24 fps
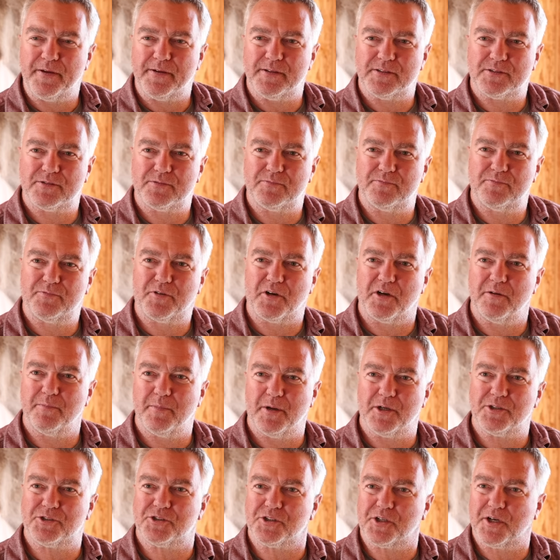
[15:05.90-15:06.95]
this very
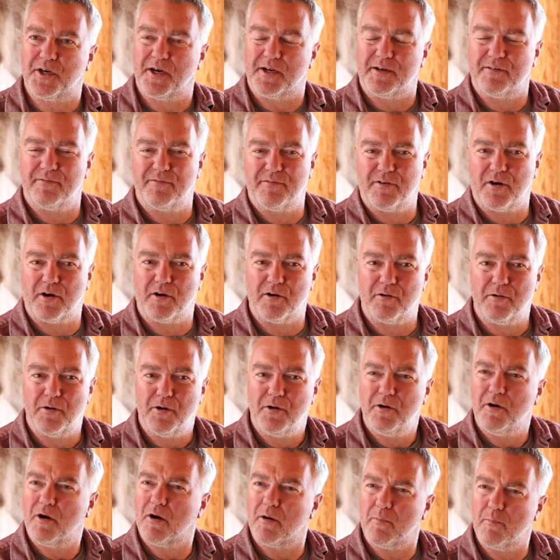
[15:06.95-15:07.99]
much in kind of our
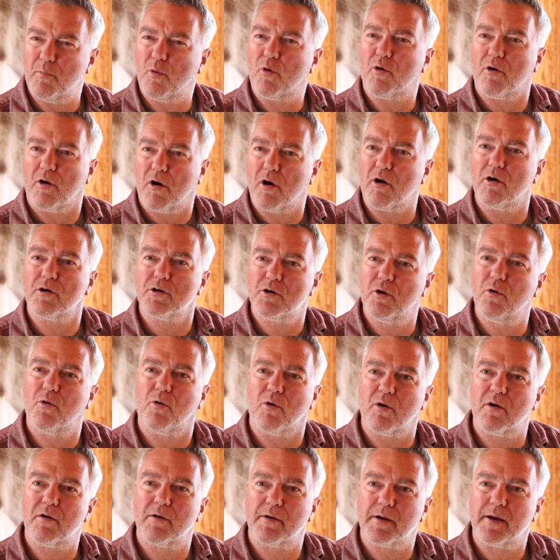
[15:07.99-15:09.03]
more
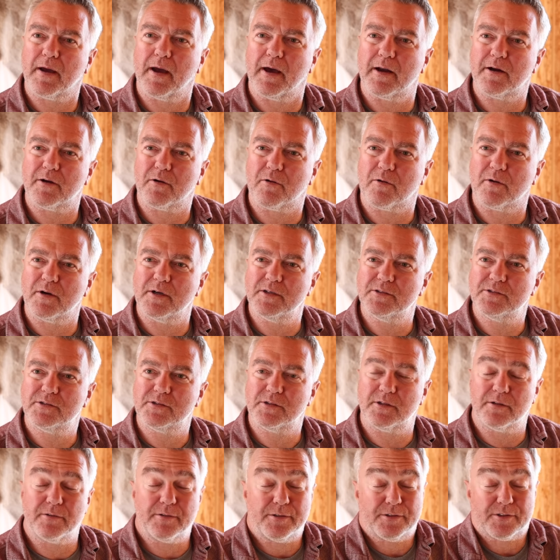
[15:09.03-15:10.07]
hardcore categories.
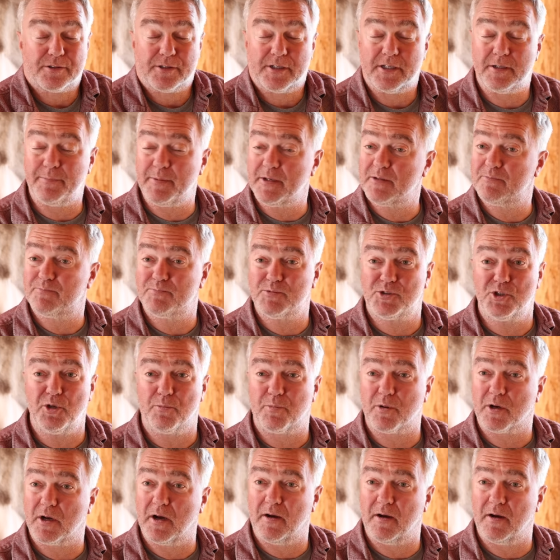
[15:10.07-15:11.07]
You know, you're going to be super